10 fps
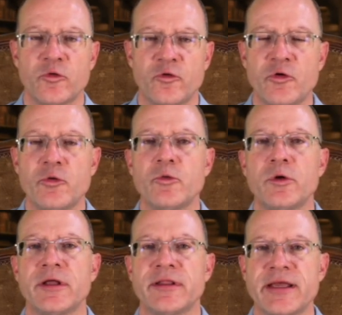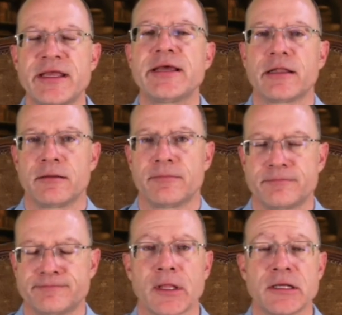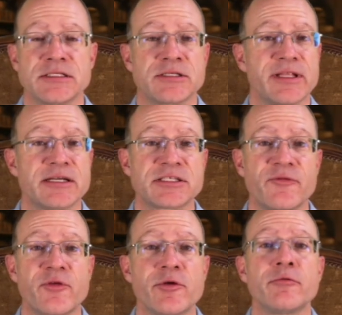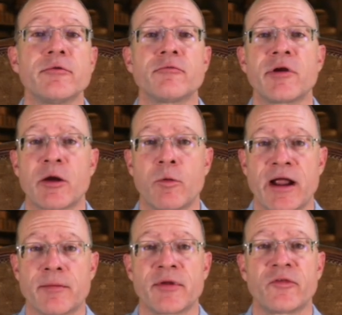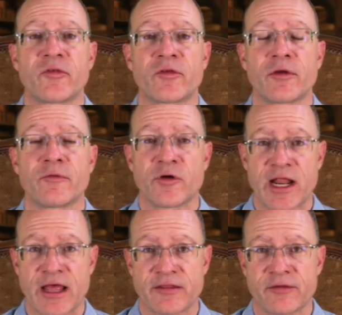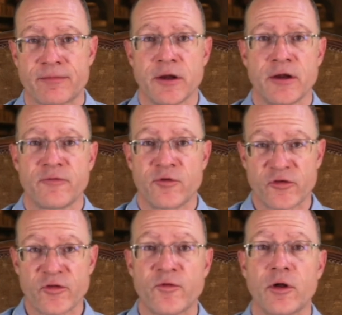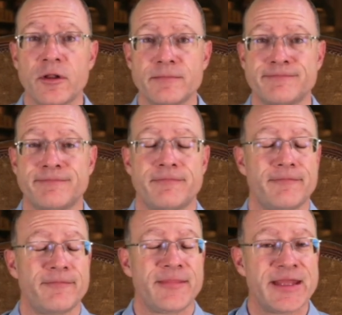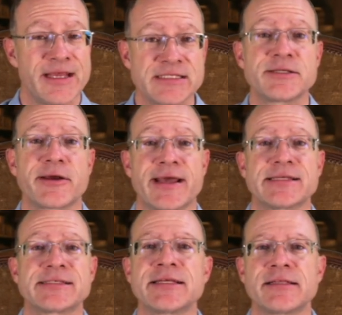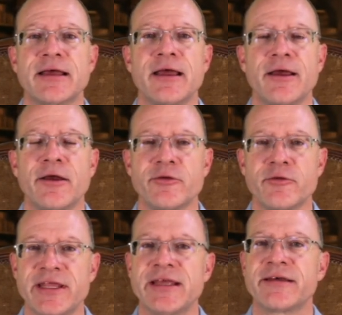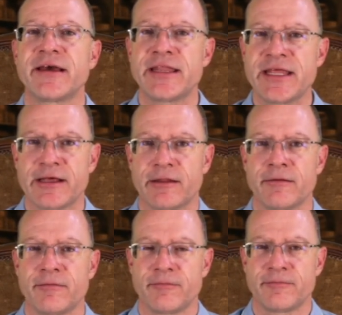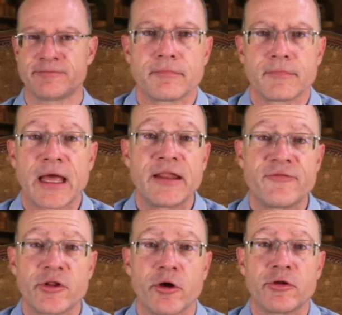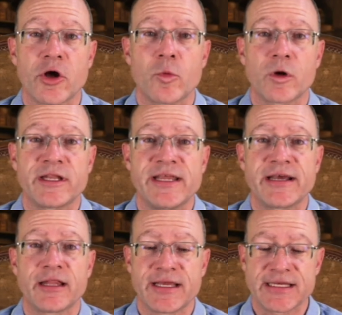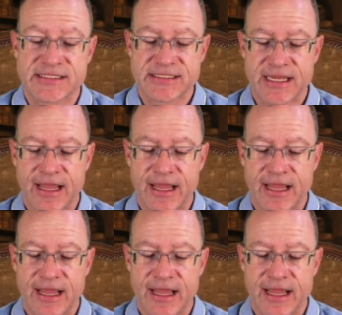to the Eagle. So there's a few requirements for that. First of all, yes, you guessed it, you need an Eagle. And if you don't know what an Eagle is,